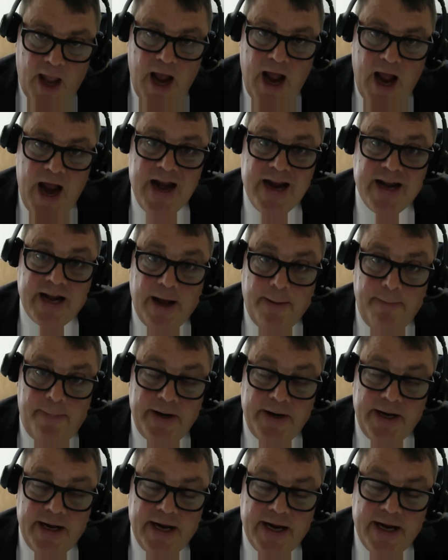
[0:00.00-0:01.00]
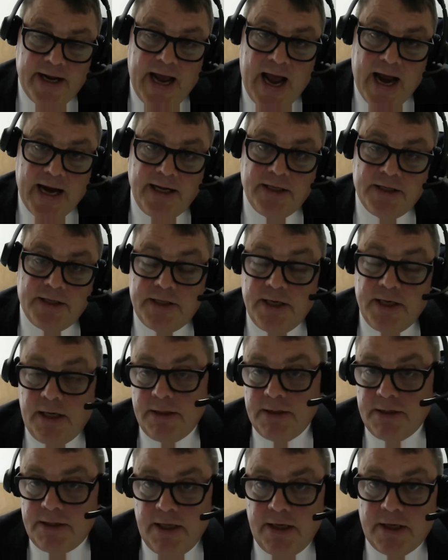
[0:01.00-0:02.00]
a company can, in
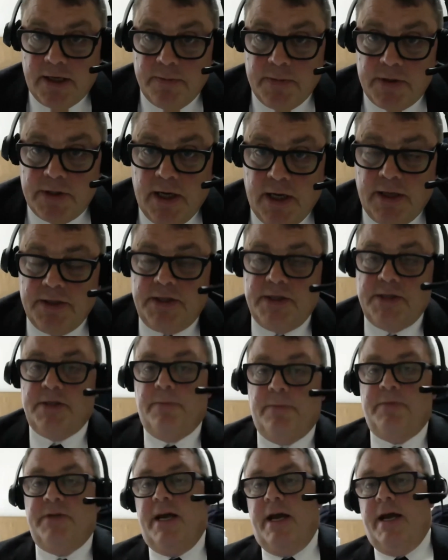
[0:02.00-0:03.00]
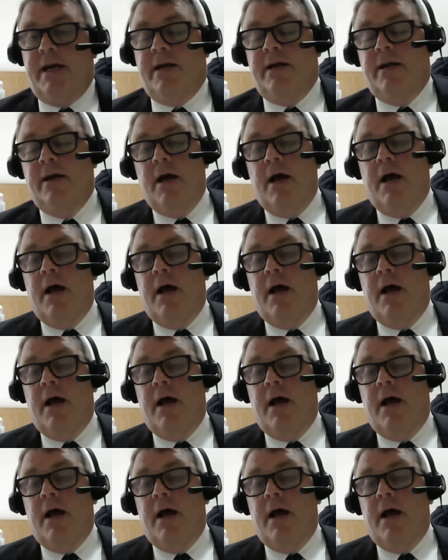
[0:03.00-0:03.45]
certain circumstances, obtain